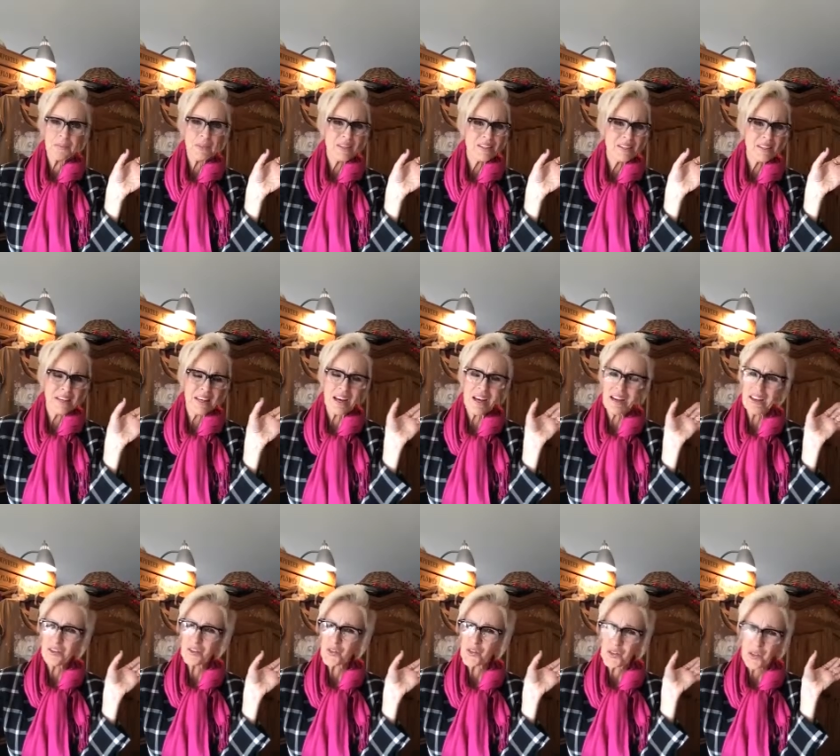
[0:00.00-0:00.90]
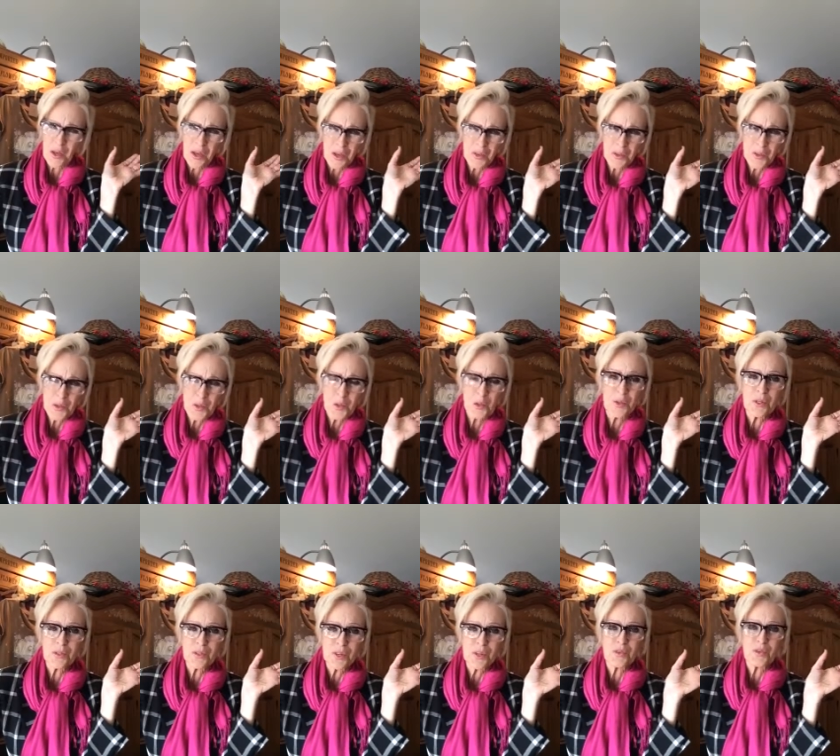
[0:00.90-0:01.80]
that God's thoughts
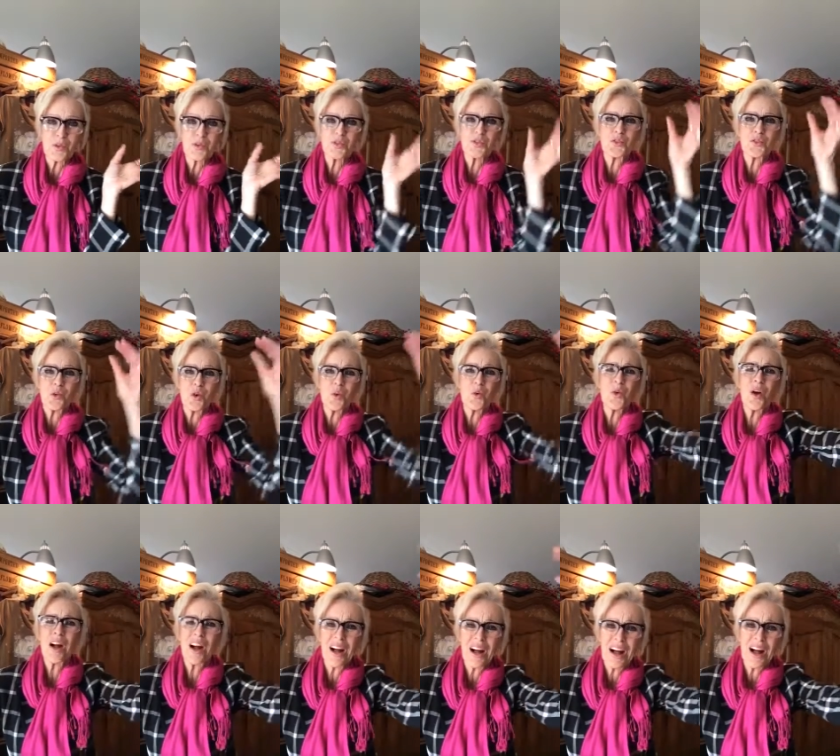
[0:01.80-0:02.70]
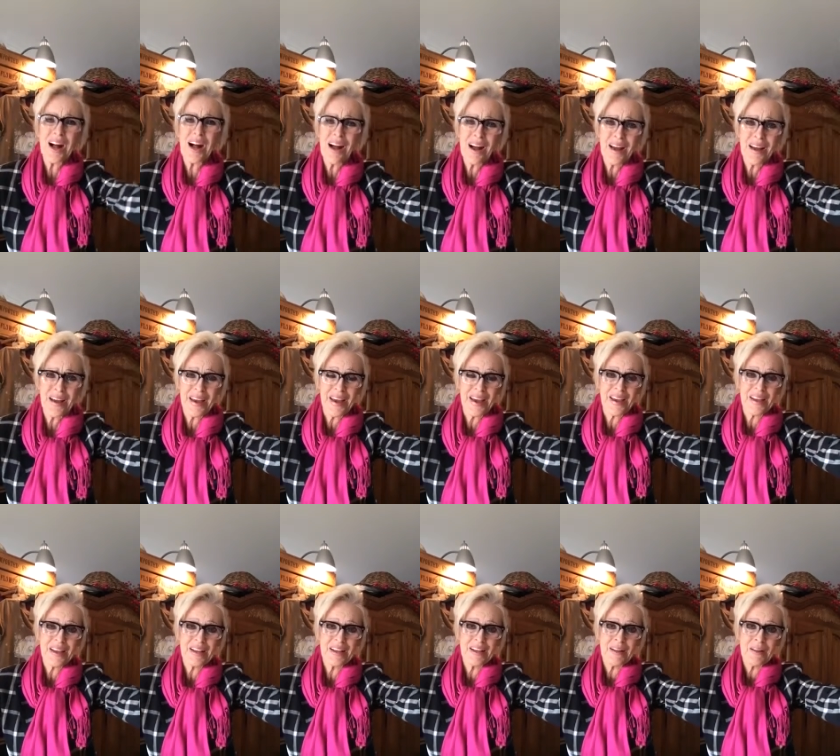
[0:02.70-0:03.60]
towards us are so high.